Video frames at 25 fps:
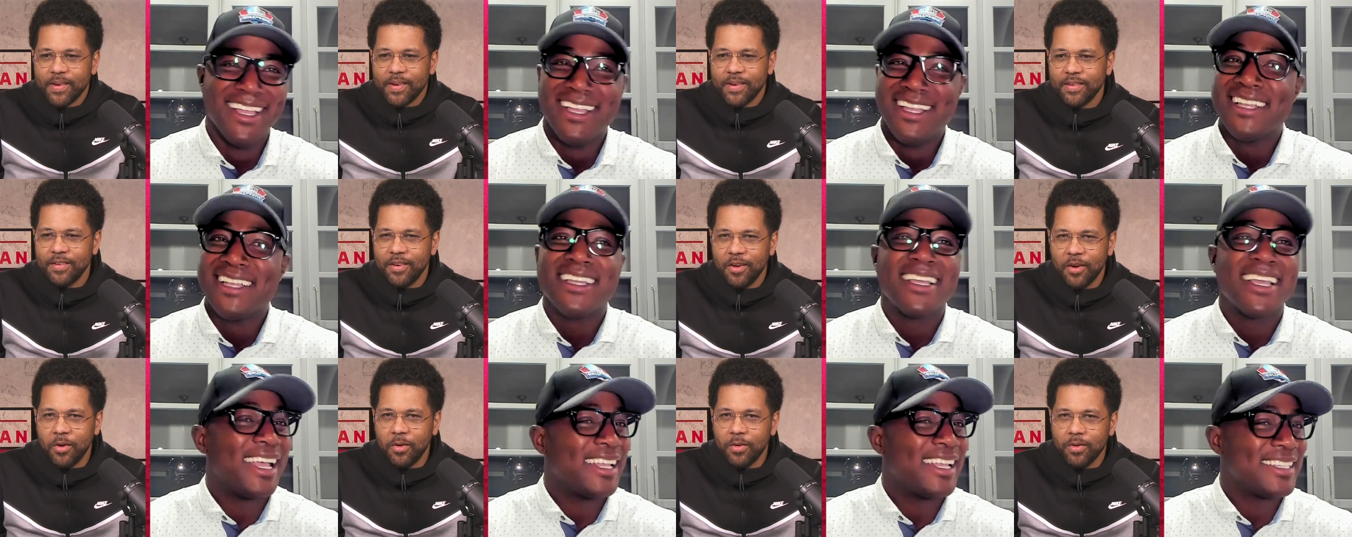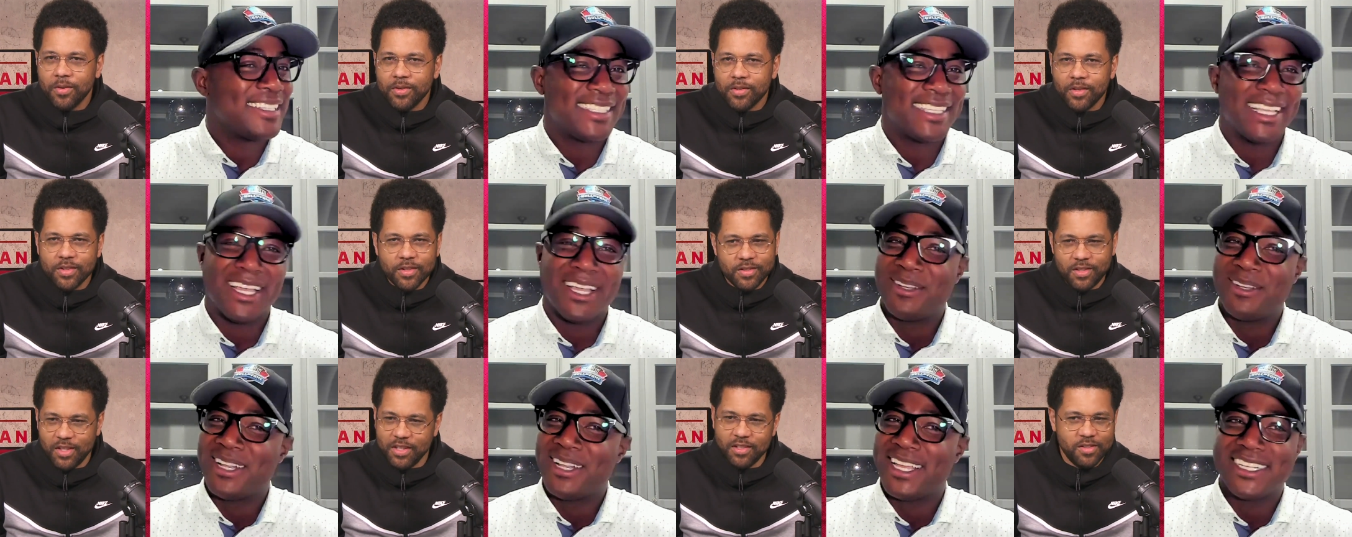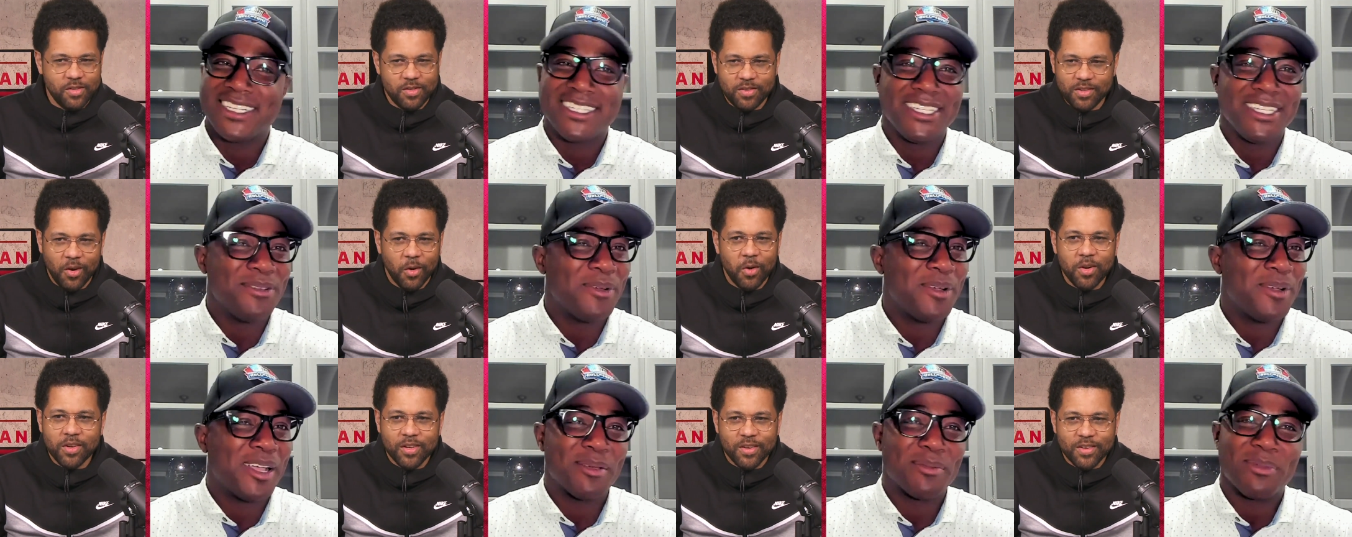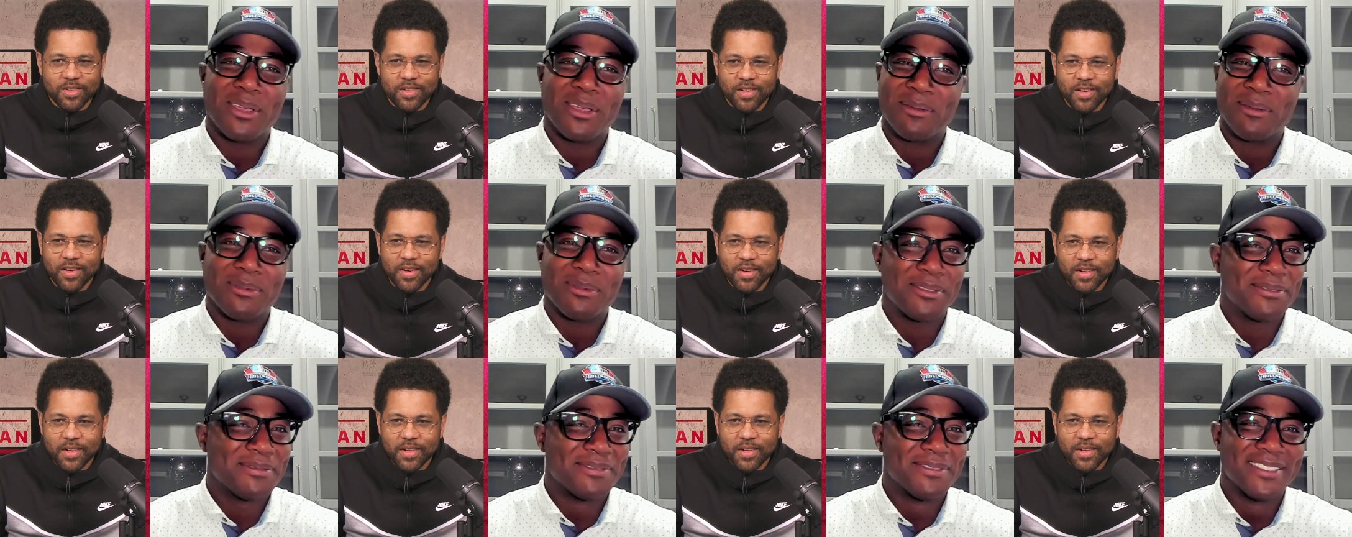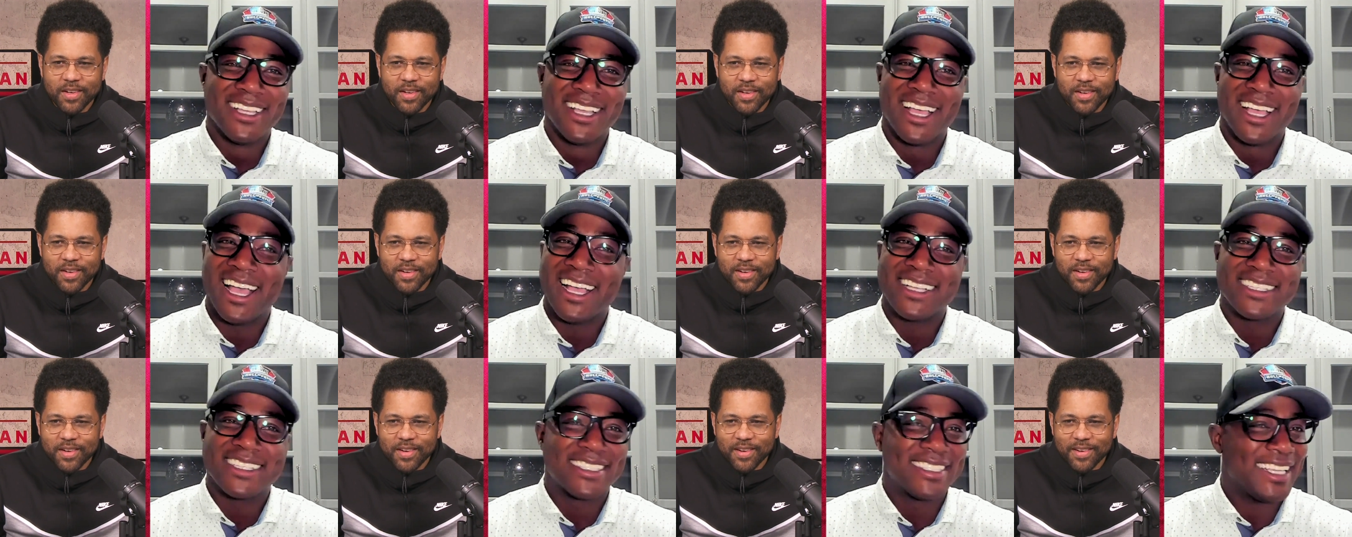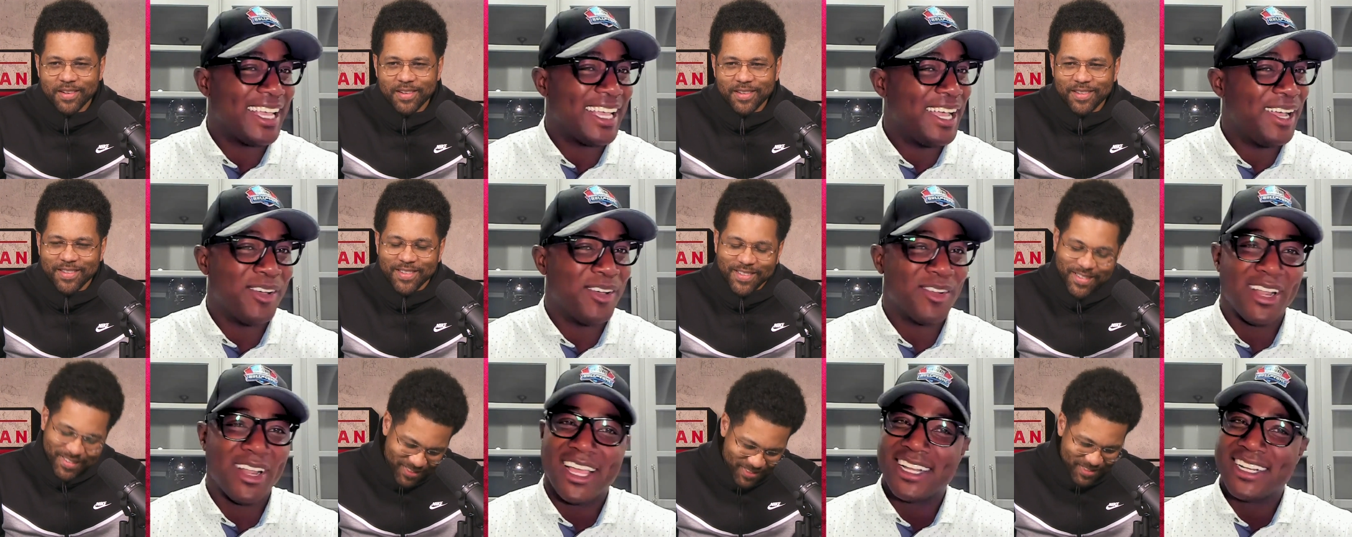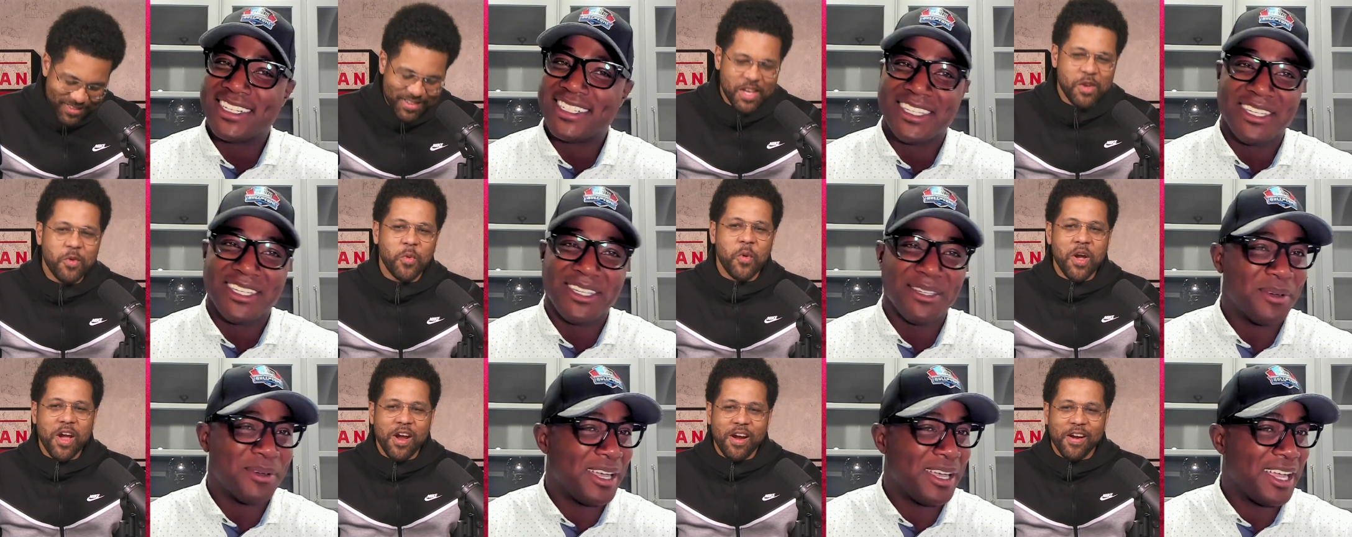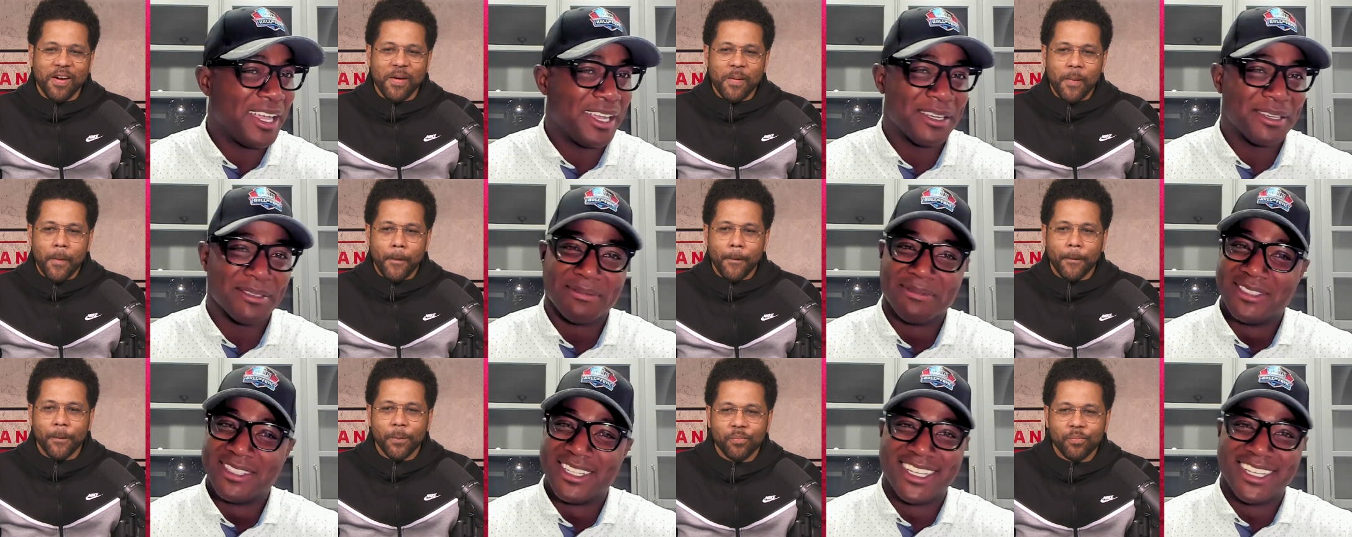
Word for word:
Speaker 1: No, I sound Beware. I sound like Beware.